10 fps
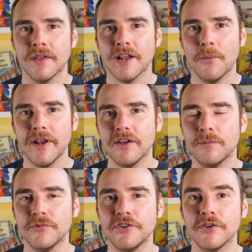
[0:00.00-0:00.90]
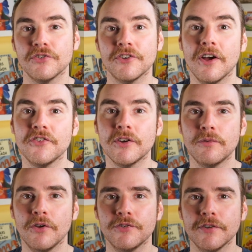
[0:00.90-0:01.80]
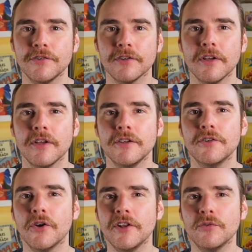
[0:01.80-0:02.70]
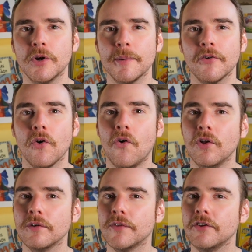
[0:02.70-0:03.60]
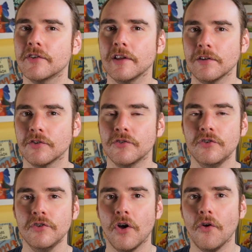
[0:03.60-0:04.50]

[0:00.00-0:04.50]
Now, when it comes to your starting rosters, you don't need to worry about all of these skills because not